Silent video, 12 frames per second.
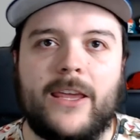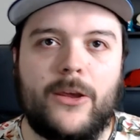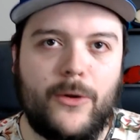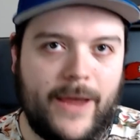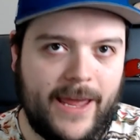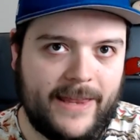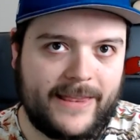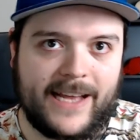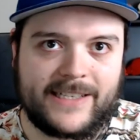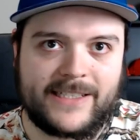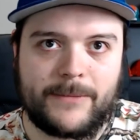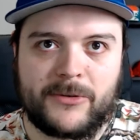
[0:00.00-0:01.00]
you hit
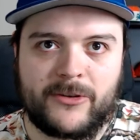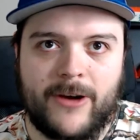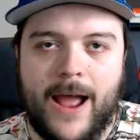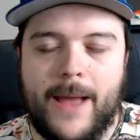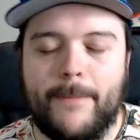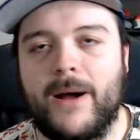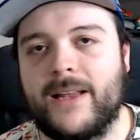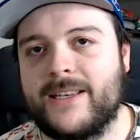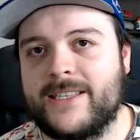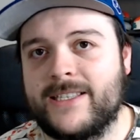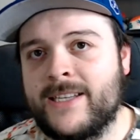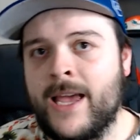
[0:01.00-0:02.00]
that subscribe
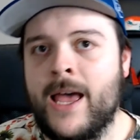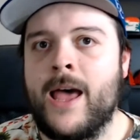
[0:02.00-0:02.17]
button